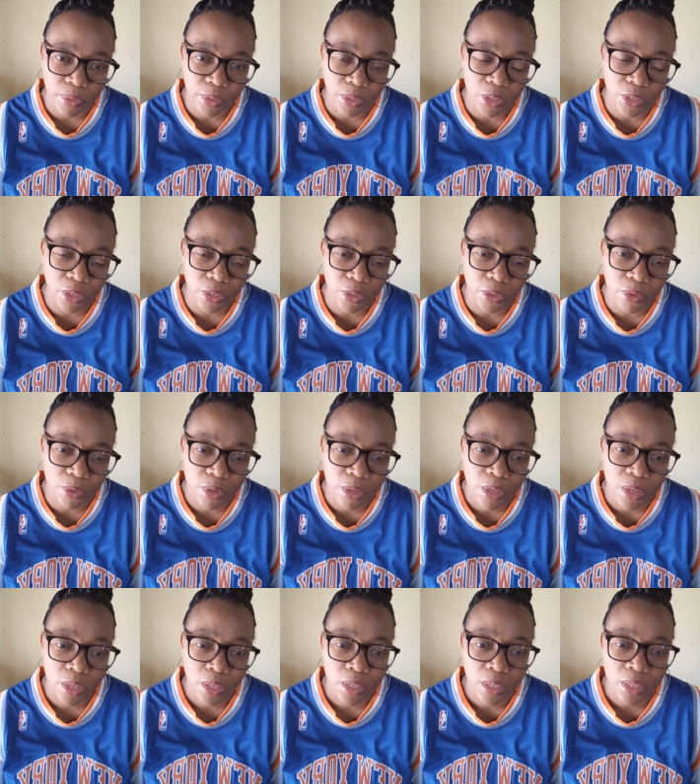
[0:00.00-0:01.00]
You know,
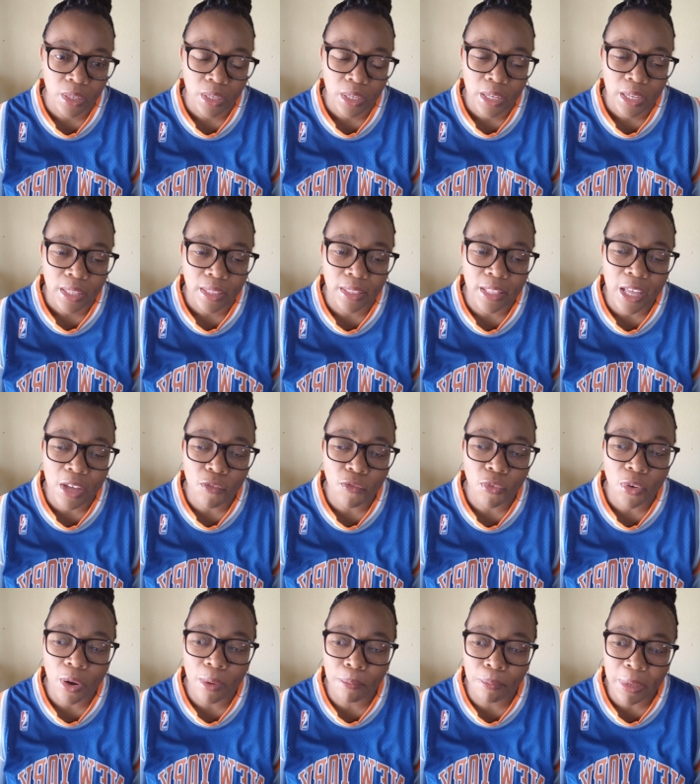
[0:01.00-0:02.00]

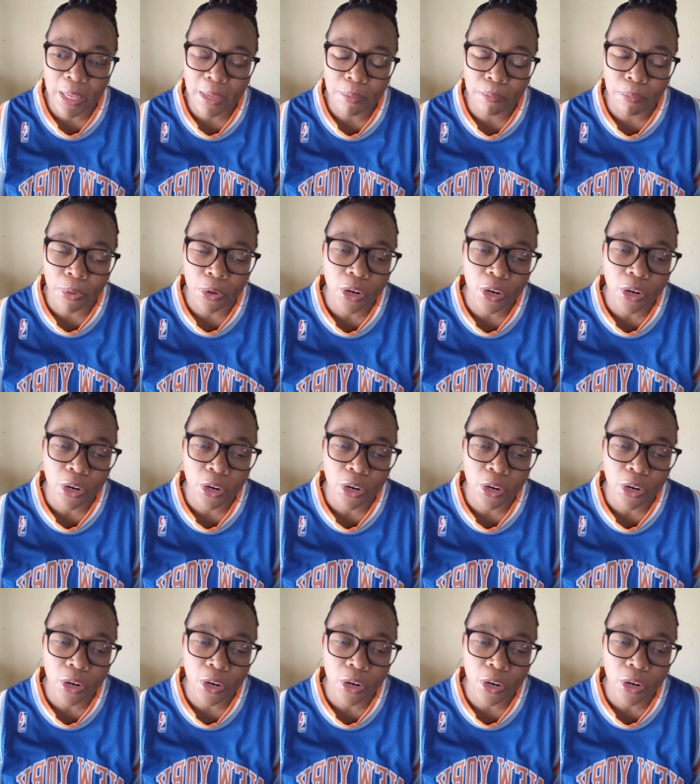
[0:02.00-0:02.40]
therefore be